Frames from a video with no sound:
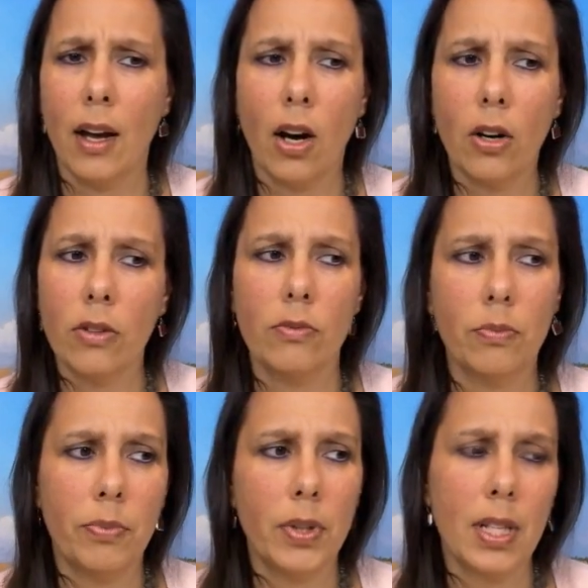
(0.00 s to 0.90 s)
oh,
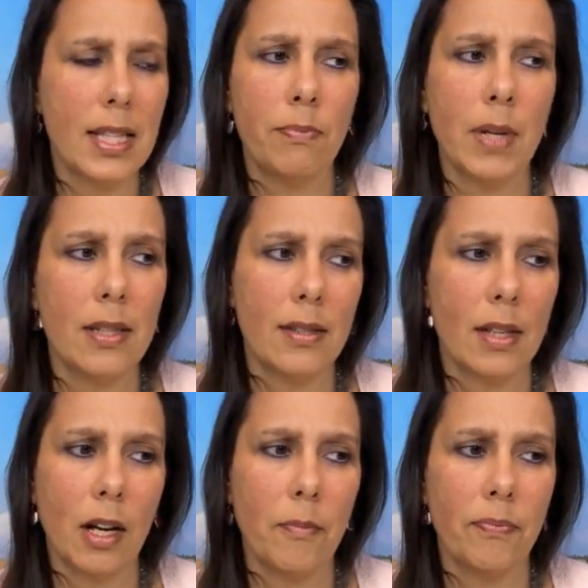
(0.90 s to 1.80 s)
but it's
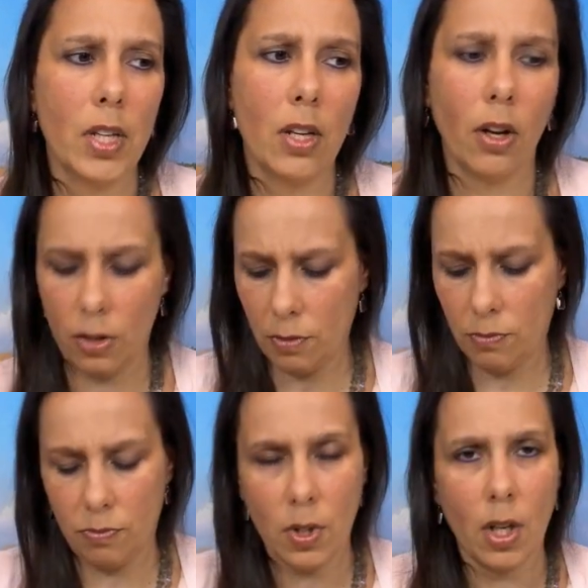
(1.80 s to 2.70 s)
you know,
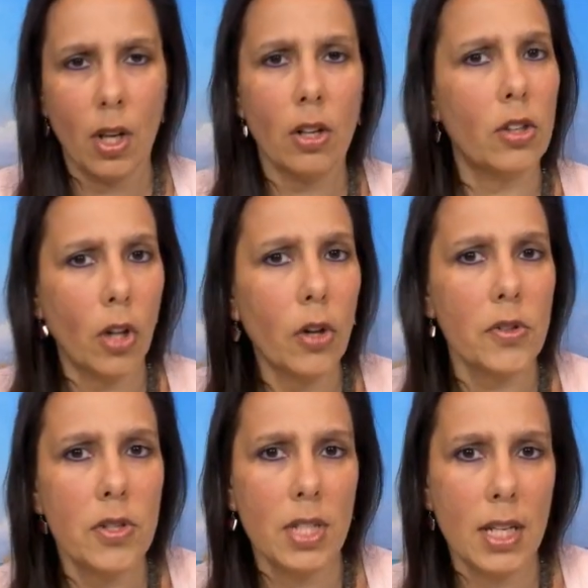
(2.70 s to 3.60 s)

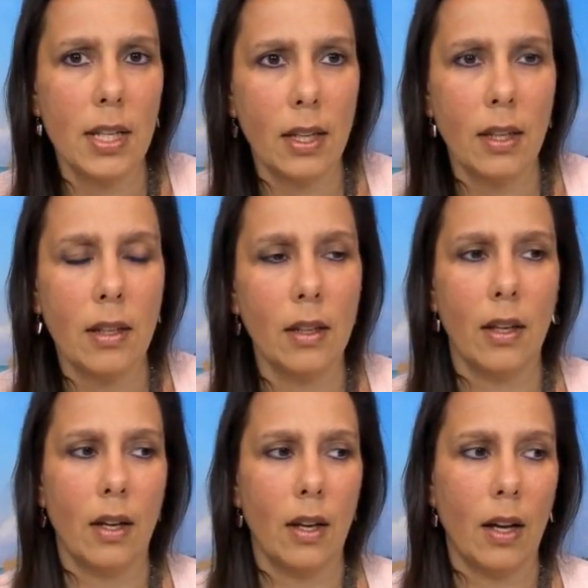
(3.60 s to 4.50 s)
clock's ticking,
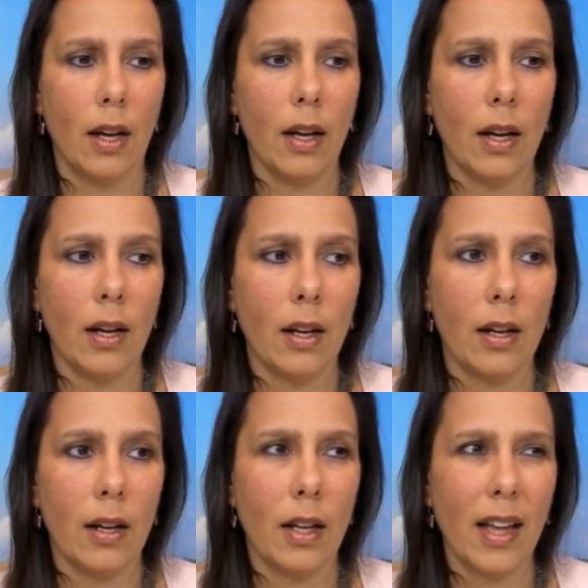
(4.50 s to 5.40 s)

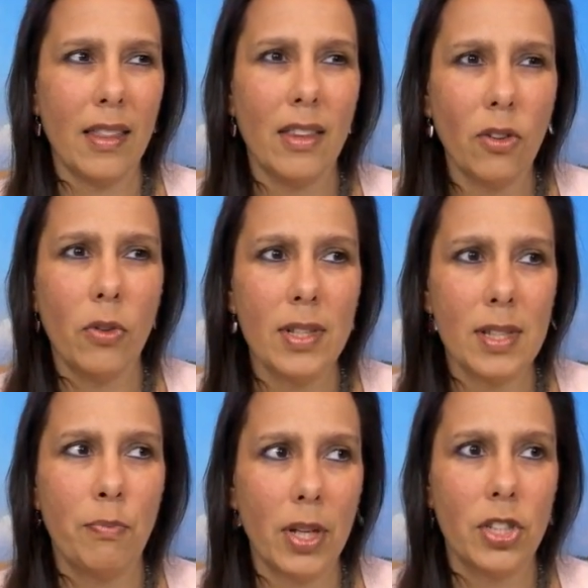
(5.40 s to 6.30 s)
and all this
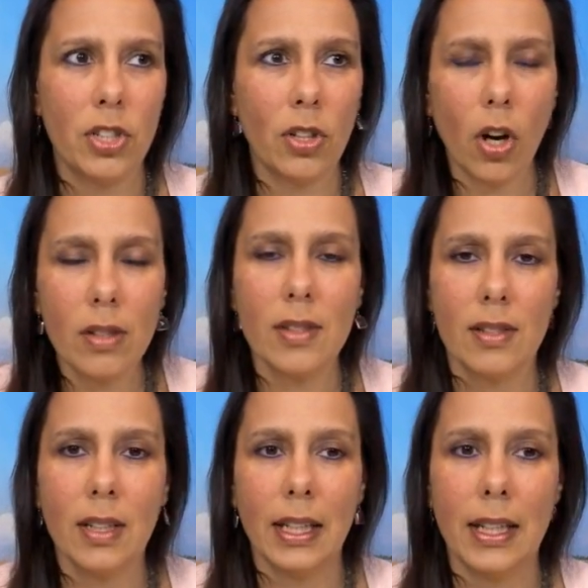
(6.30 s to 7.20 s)
pressure
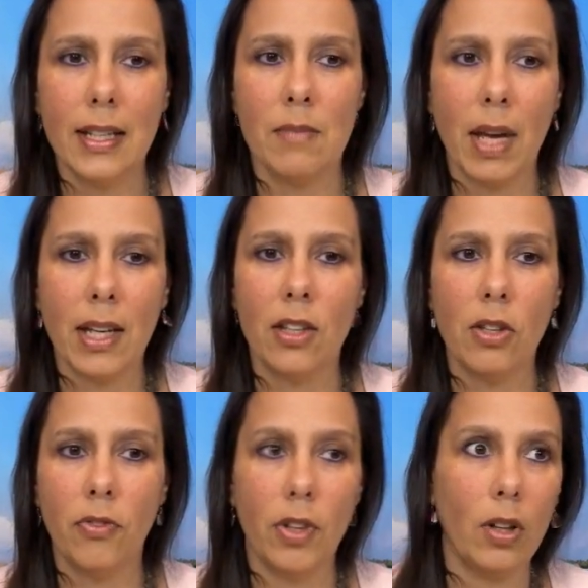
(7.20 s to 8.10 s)
constantly is making
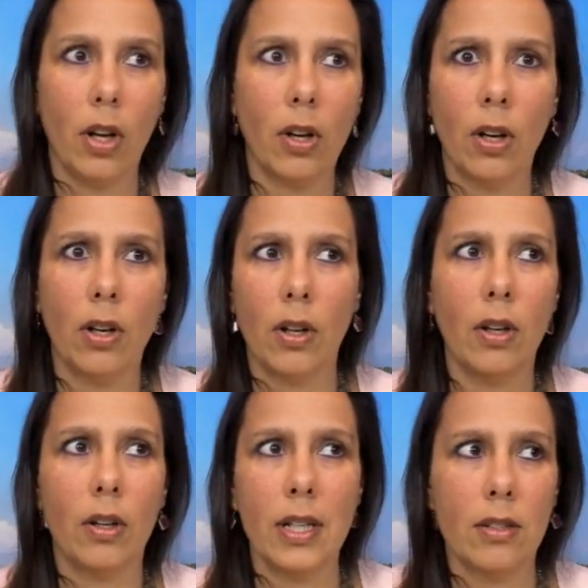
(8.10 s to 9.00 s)
you feel like,
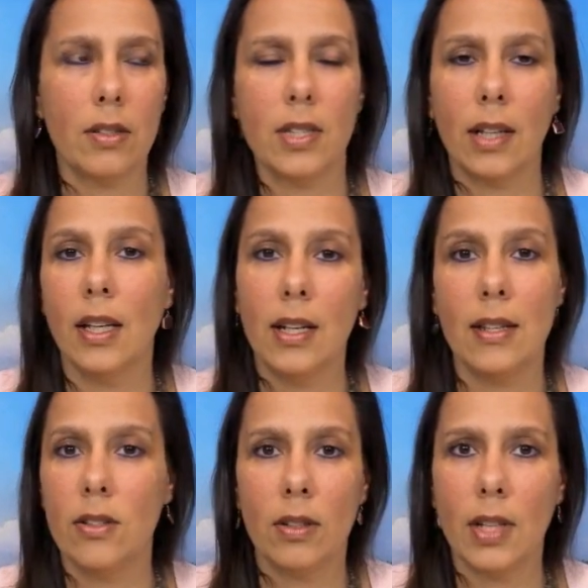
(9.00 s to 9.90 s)
oh, it's not done
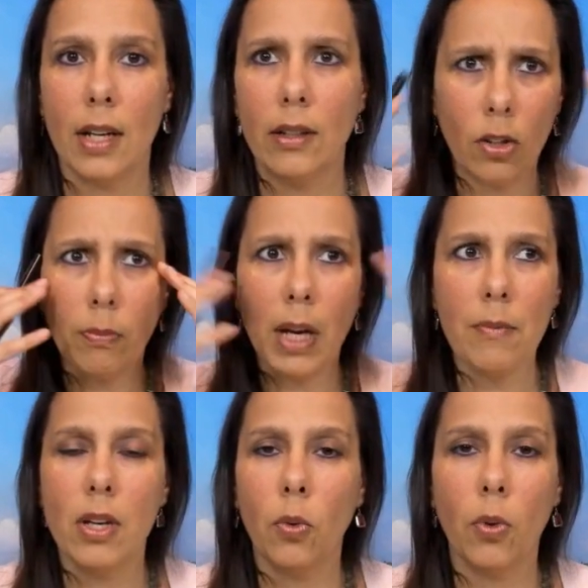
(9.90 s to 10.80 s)
yet, or
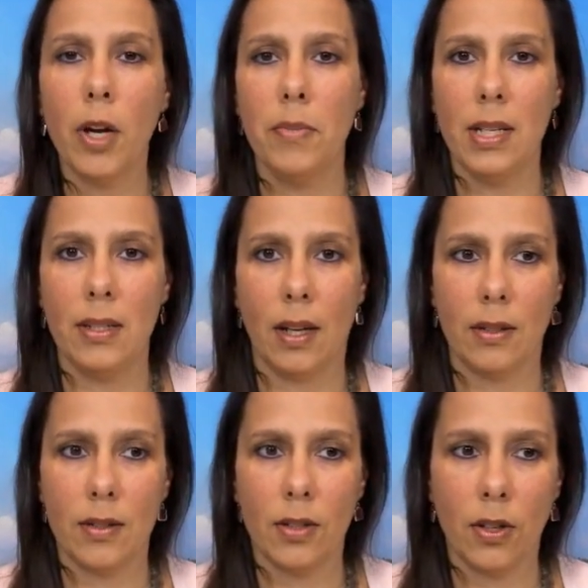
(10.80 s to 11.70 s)
maybe it won't be
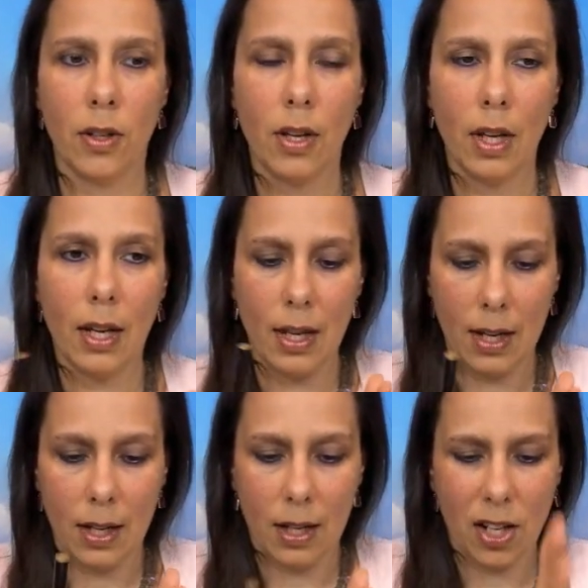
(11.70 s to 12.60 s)
done. So
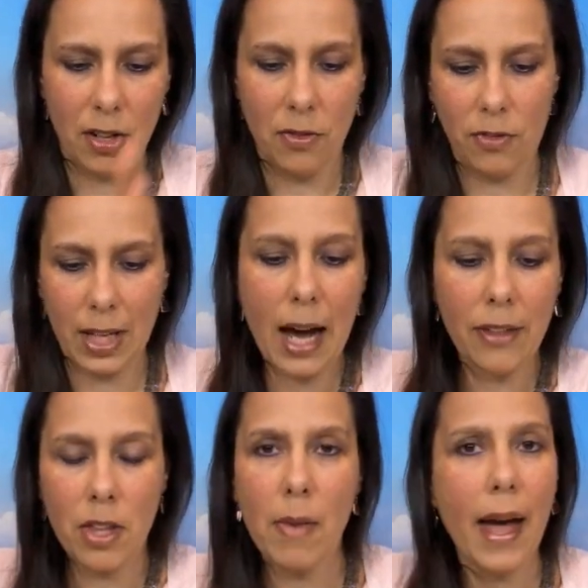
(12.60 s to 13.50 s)
kind of
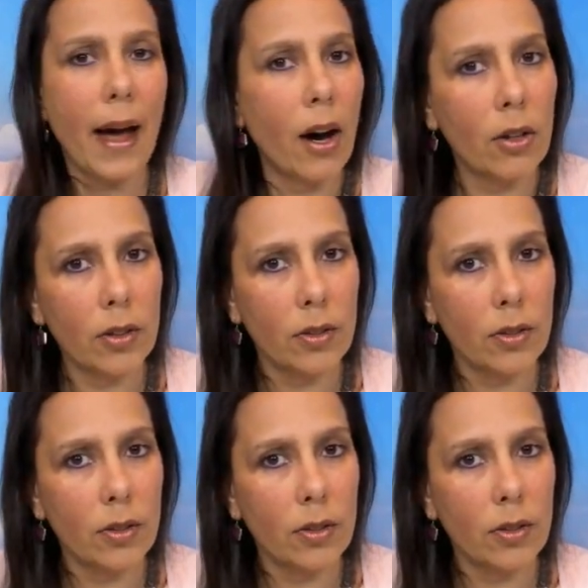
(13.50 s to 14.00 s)
cut them out.